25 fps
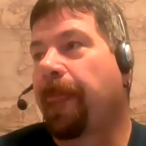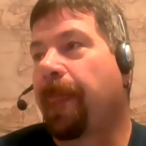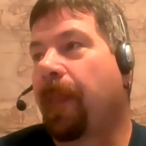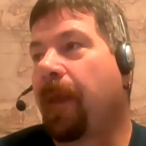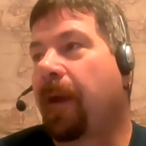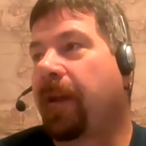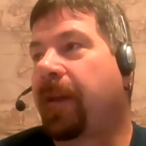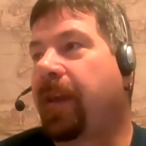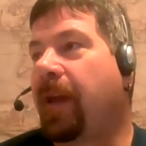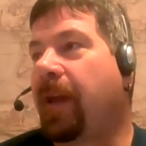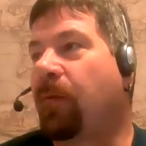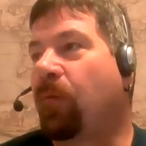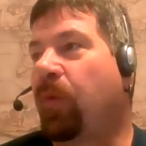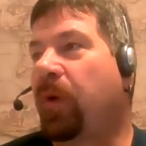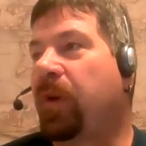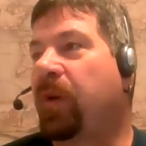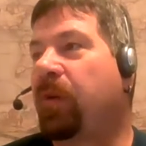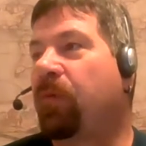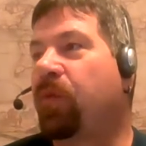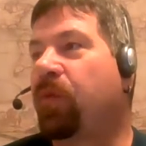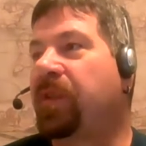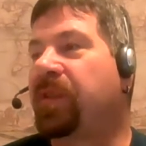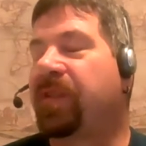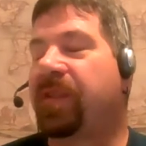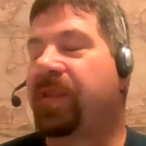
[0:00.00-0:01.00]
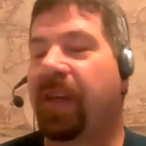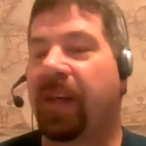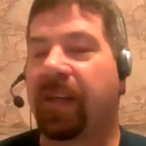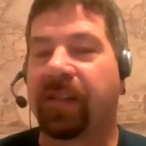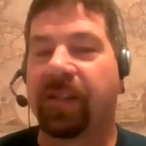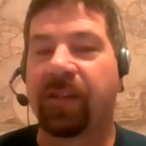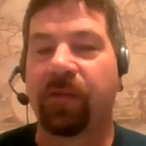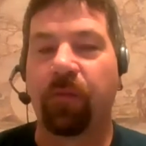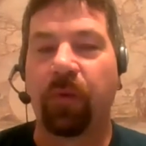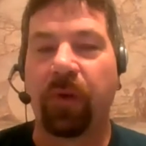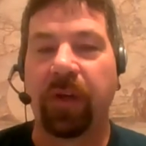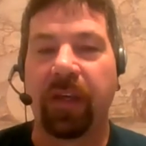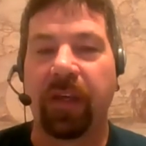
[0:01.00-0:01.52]
again, we
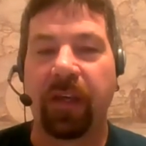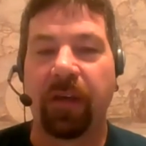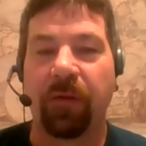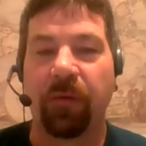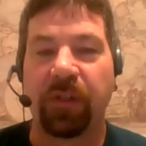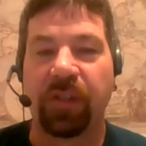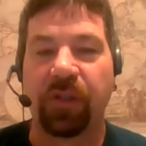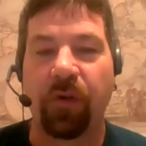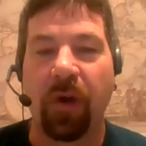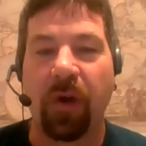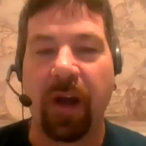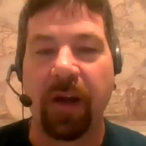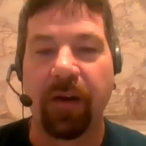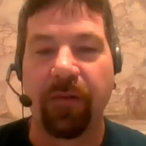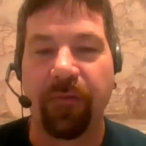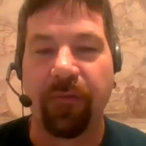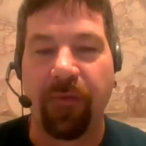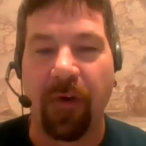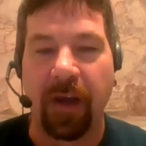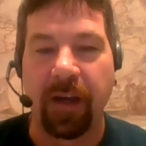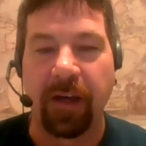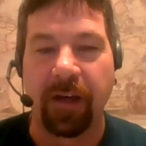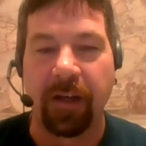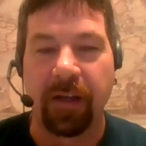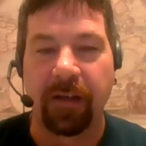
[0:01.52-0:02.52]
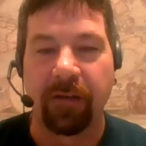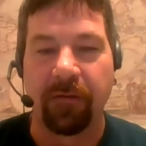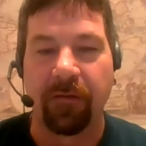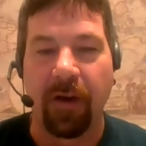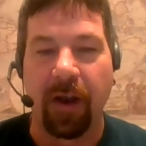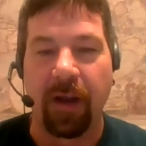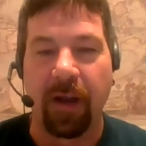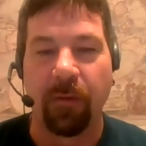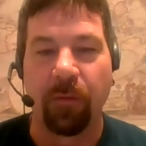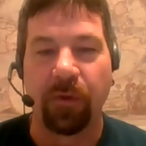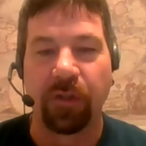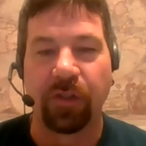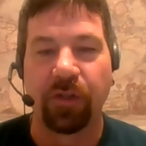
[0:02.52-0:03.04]
resist, we try to fight it,
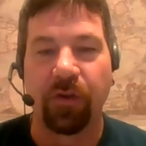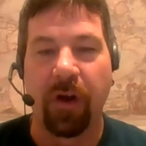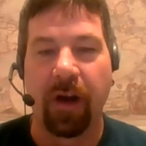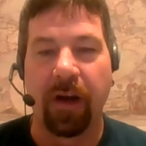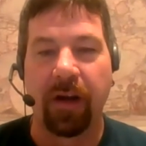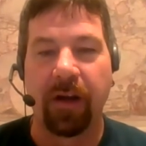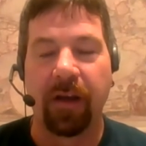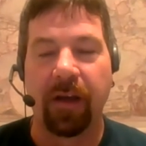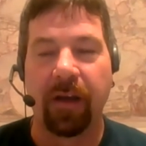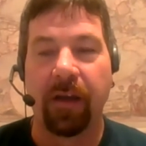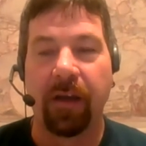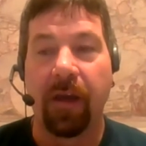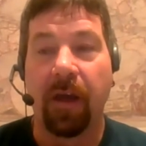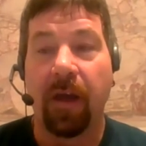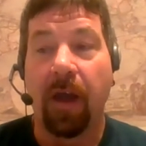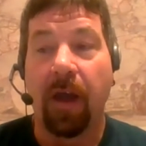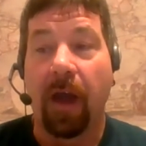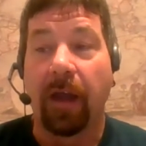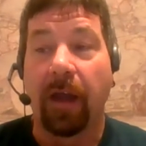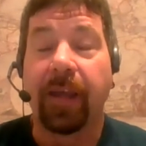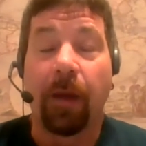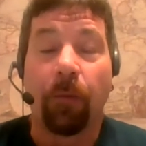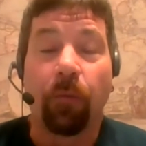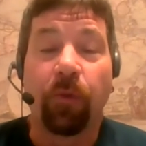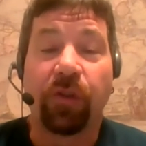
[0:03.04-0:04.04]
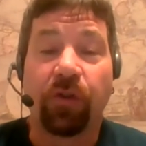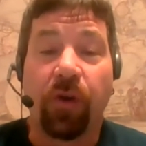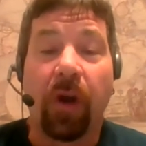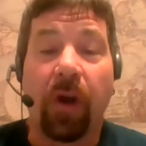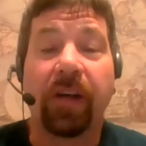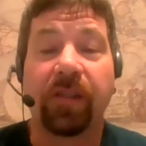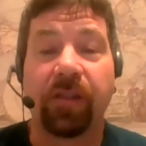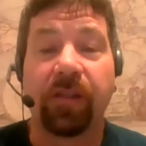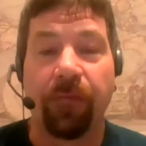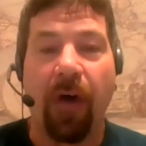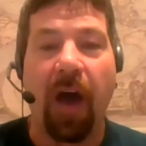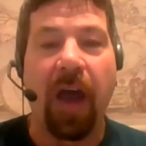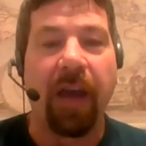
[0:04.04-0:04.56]
right? We're trying to
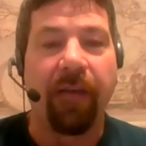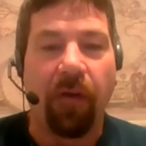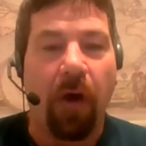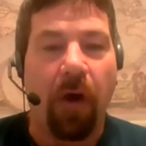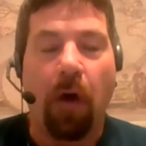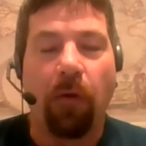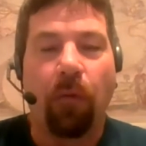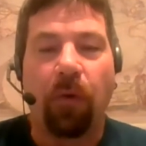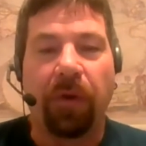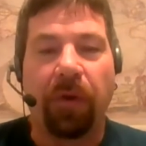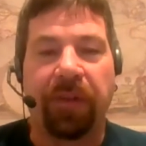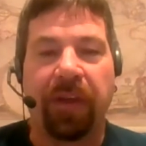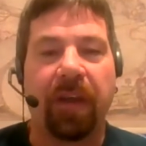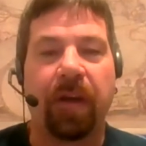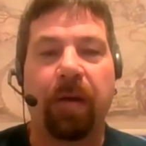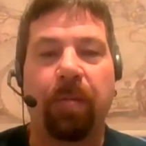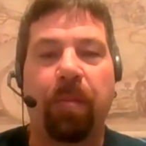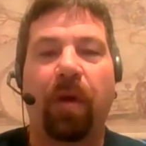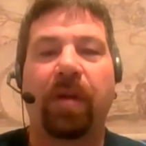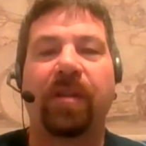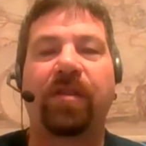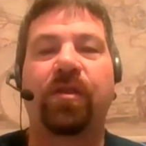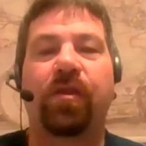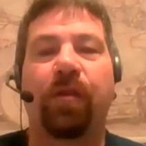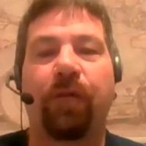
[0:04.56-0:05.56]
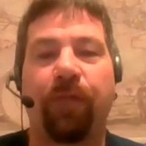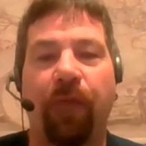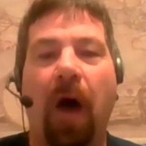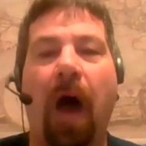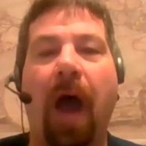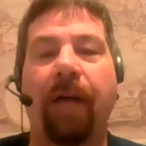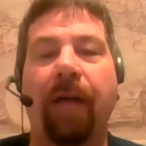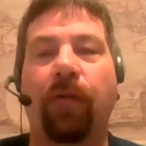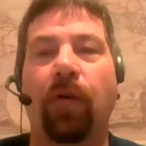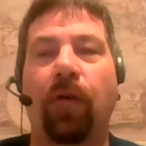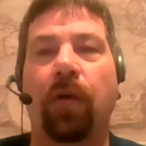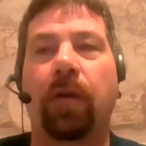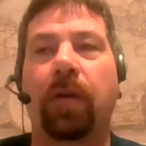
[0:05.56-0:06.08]
survive. All we're thinking about is
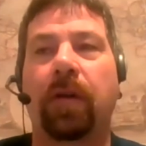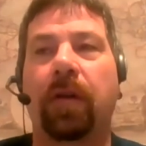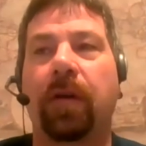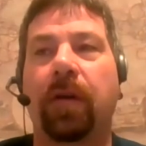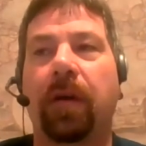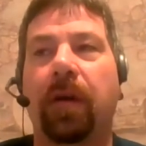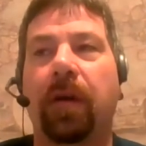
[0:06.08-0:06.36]
survival,